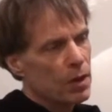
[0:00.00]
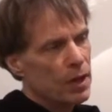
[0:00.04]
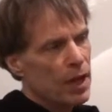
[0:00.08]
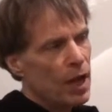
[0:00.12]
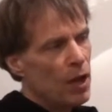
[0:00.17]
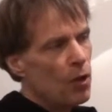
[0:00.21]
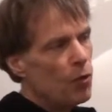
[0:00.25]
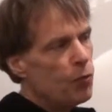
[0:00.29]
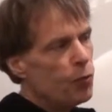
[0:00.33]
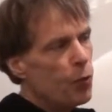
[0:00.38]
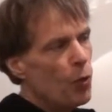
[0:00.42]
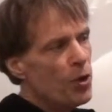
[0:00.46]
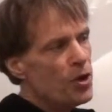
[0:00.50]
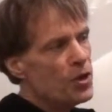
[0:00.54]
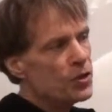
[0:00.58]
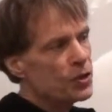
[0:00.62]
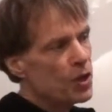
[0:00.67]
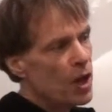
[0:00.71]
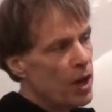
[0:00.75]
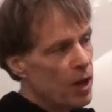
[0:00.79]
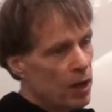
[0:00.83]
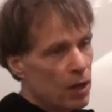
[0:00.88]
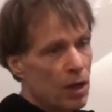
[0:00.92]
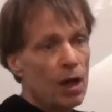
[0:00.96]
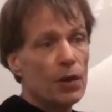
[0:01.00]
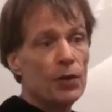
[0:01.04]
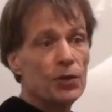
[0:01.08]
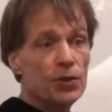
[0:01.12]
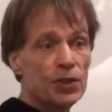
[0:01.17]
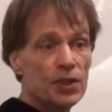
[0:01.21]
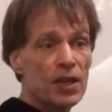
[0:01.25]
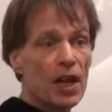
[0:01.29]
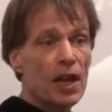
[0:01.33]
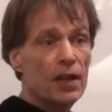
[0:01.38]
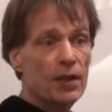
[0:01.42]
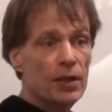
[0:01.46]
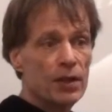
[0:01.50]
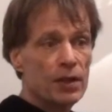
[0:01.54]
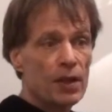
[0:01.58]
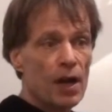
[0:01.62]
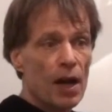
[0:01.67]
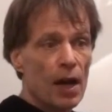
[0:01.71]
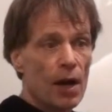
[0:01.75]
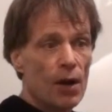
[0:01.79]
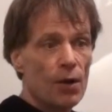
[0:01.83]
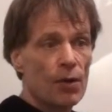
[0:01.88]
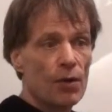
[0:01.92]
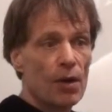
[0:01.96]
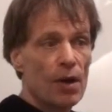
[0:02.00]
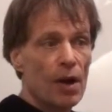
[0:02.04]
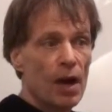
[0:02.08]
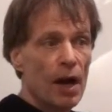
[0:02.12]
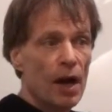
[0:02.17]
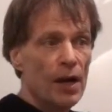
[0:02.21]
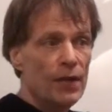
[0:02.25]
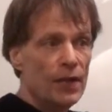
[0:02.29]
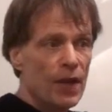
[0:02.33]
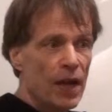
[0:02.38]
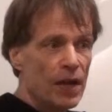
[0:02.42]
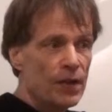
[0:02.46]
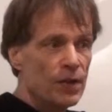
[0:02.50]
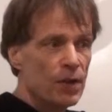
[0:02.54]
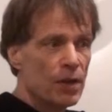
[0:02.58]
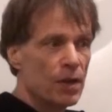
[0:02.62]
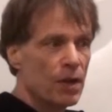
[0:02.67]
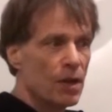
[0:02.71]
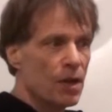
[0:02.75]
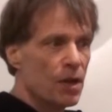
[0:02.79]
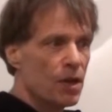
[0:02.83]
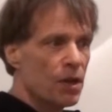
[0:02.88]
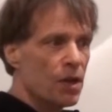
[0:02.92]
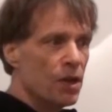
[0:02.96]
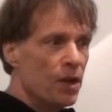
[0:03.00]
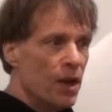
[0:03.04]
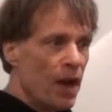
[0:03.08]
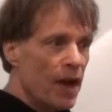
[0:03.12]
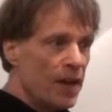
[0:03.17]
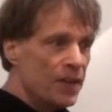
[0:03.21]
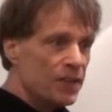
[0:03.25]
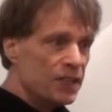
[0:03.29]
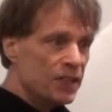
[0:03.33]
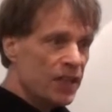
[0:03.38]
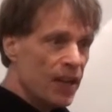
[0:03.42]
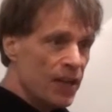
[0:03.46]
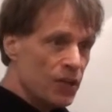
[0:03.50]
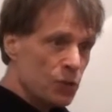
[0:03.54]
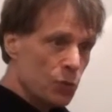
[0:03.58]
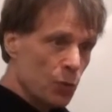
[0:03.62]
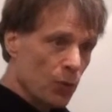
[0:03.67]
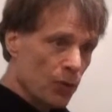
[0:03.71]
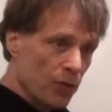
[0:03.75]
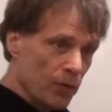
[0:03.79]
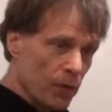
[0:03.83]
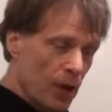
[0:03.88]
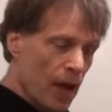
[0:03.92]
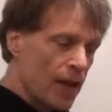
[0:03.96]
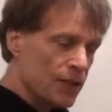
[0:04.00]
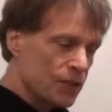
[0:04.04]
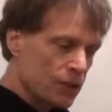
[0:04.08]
California's got a color standard now, and then the United States will